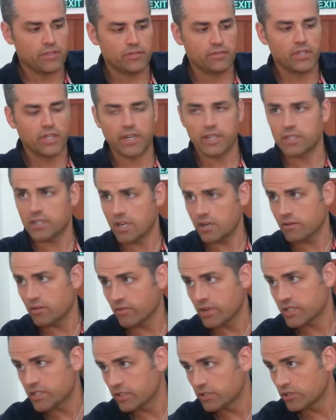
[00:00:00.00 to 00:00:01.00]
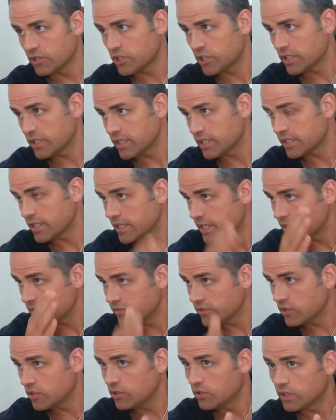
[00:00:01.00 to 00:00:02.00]
Did I talk about resolution? That they
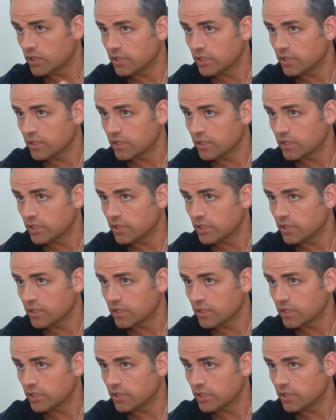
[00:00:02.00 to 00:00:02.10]
give you